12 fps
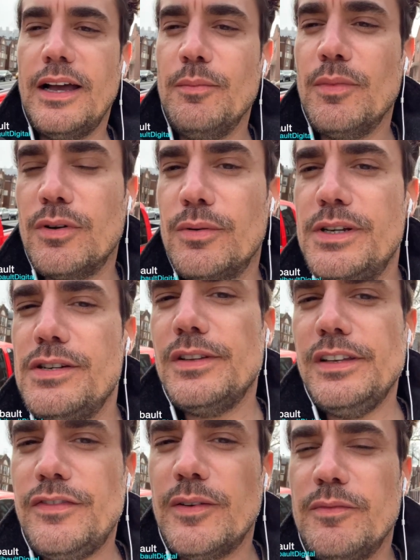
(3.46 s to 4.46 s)
I'm
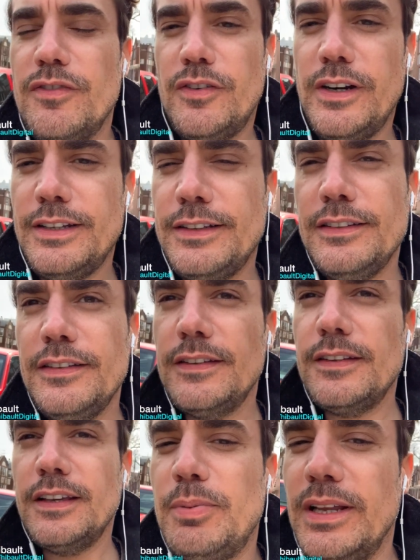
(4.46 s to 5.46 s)
originally from
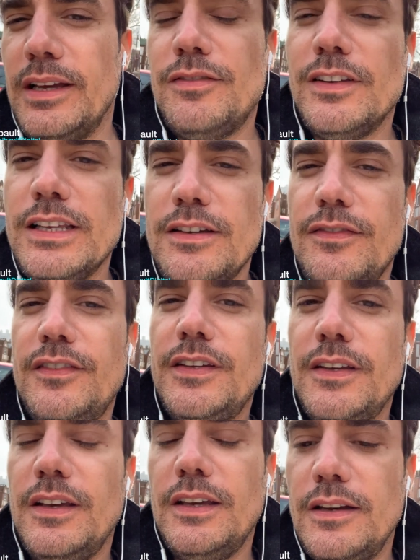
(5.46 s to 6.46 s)
France, but I've lived
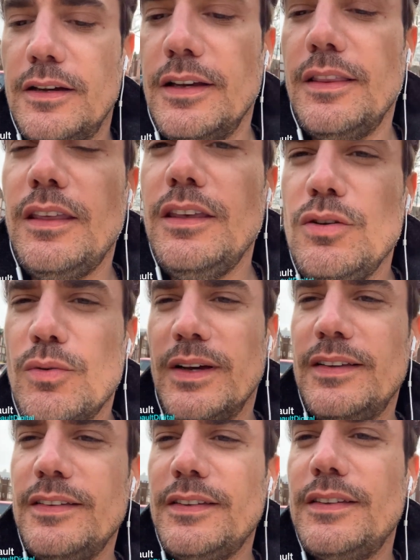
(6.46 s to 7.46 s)
in the
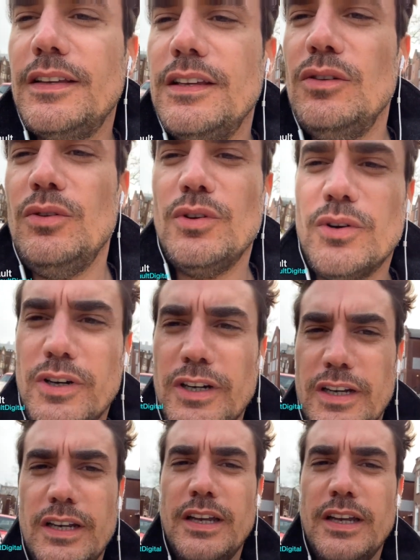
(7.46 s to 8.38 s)
US, in New York,